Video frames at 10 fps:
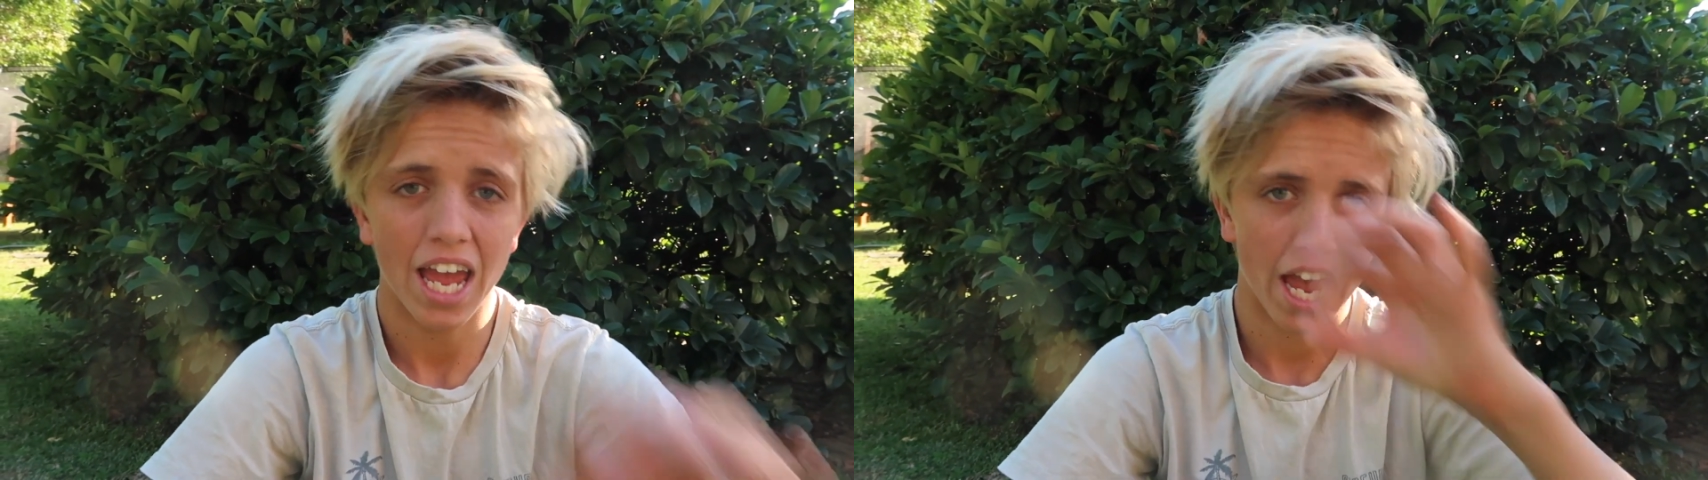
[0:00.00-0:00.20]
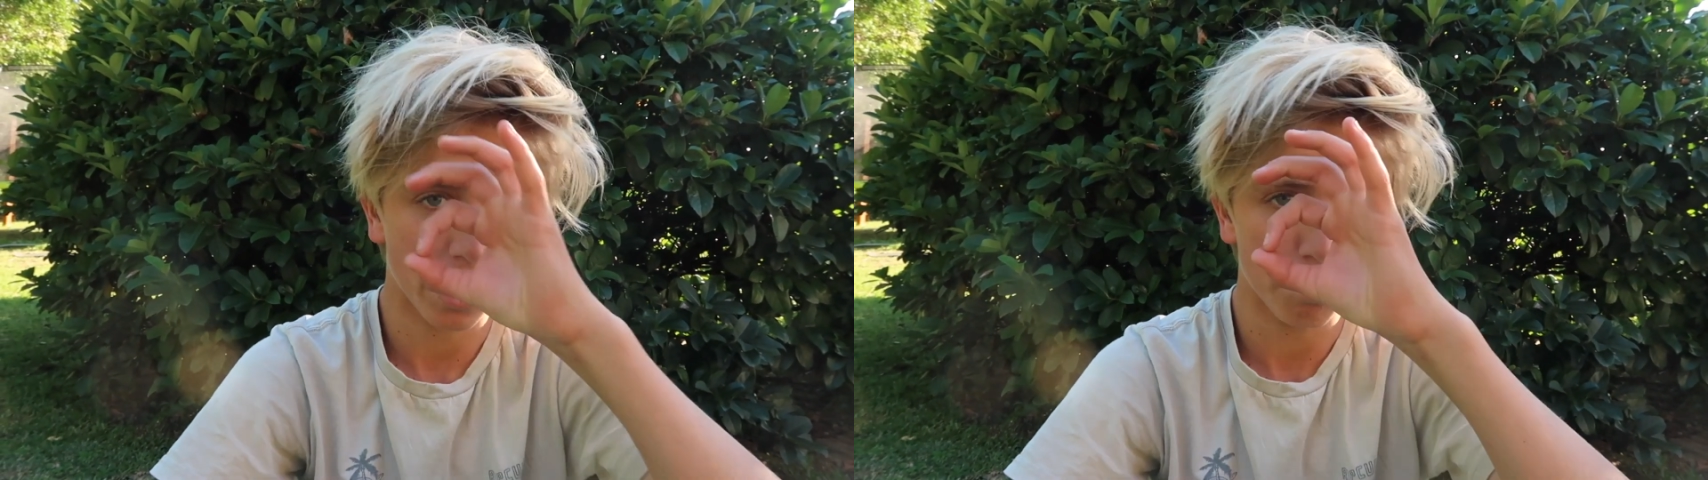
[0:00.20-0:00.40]

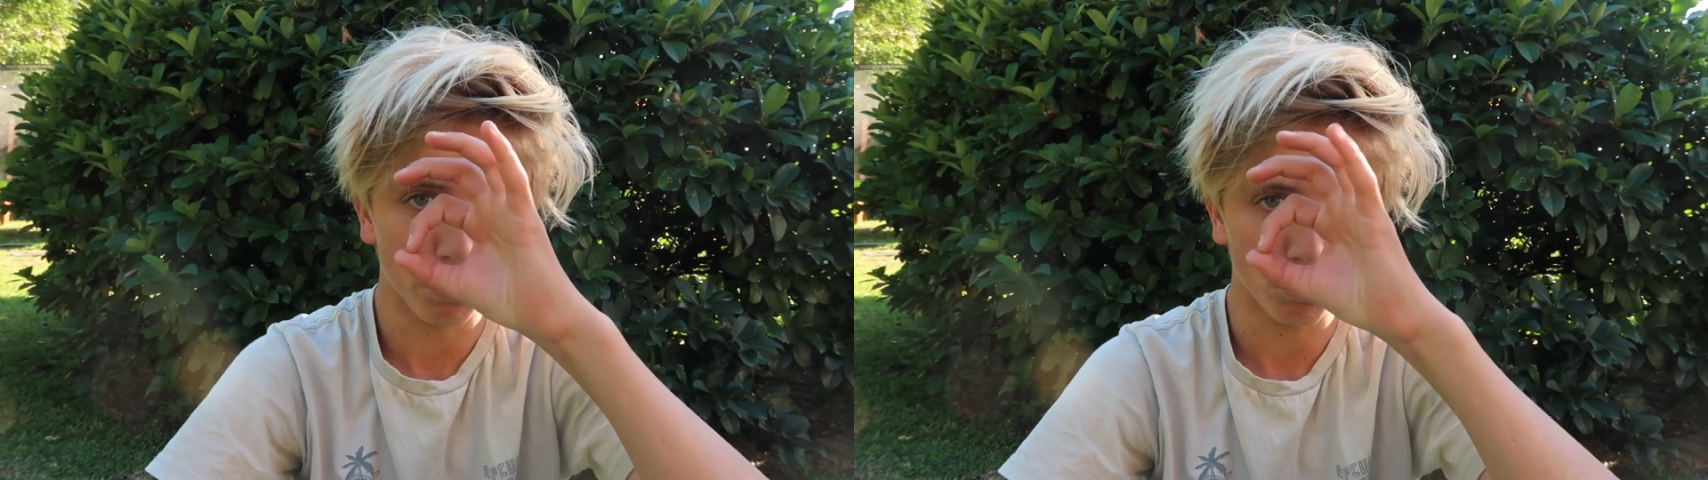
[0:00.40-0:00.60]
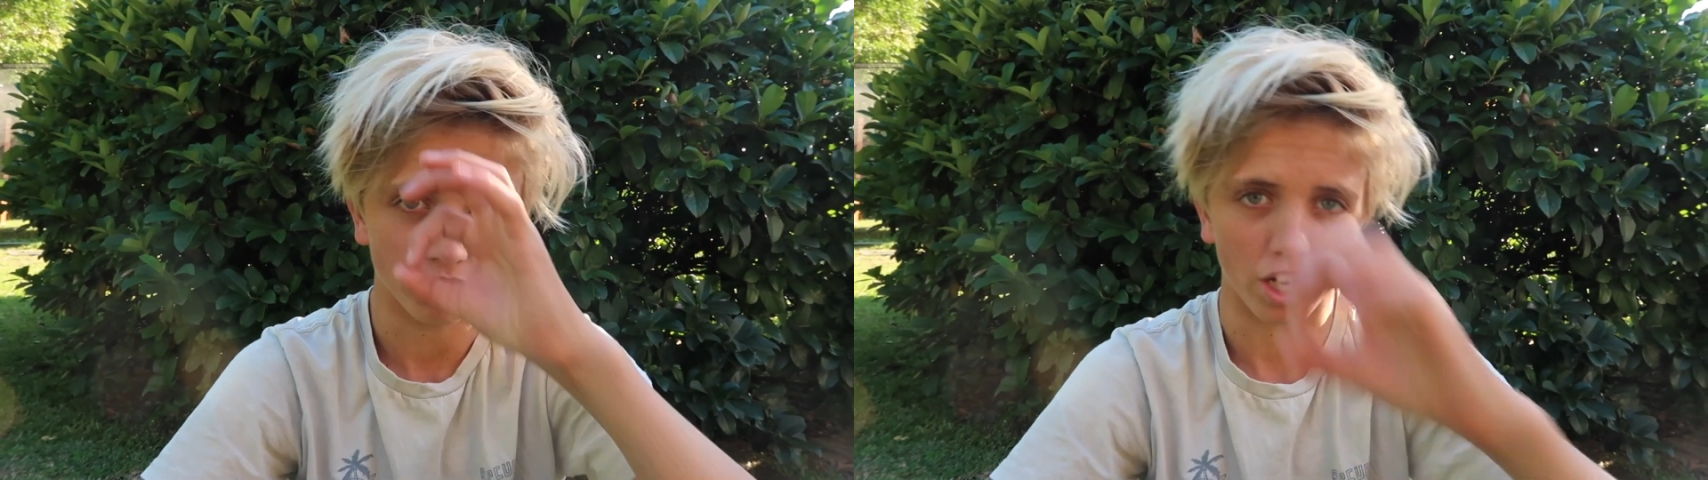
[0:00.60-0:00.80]
and a
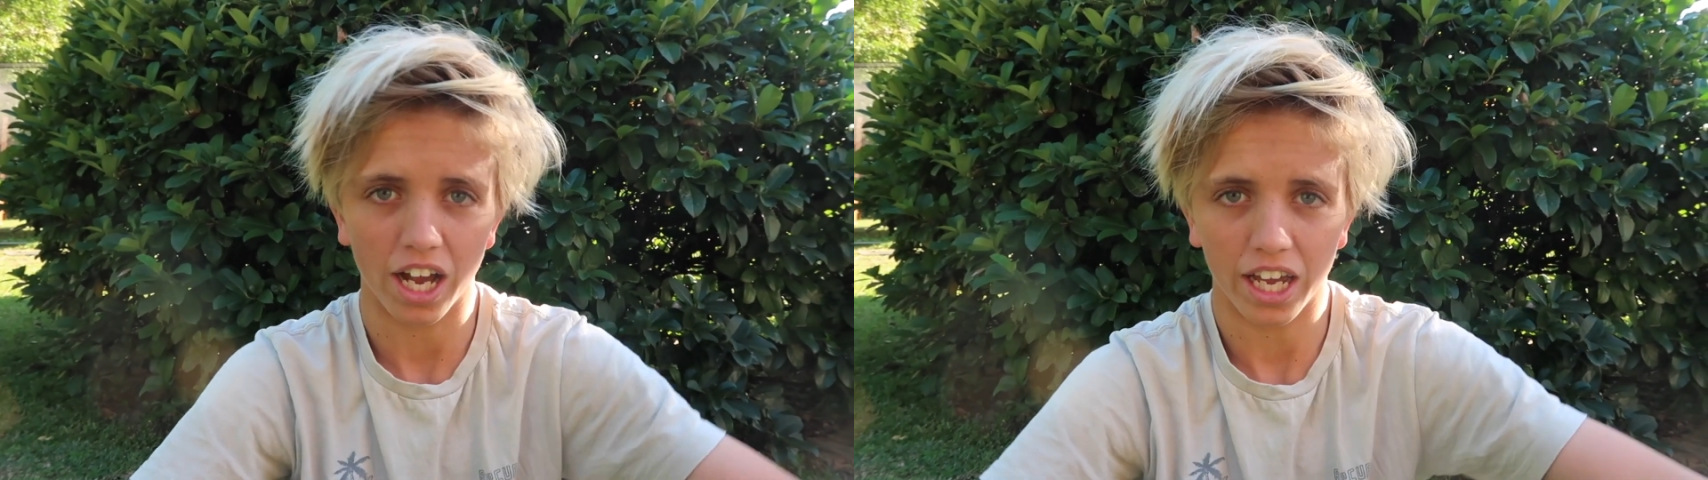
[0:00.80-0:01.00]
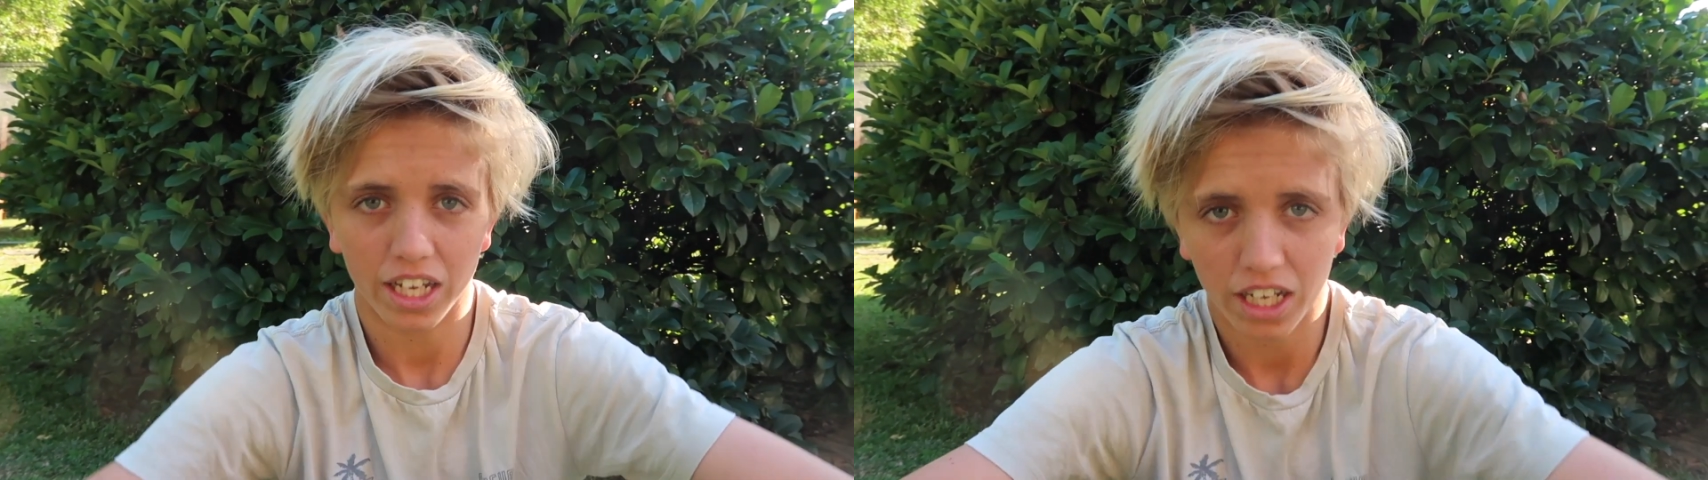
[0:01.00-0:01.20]
bullseye.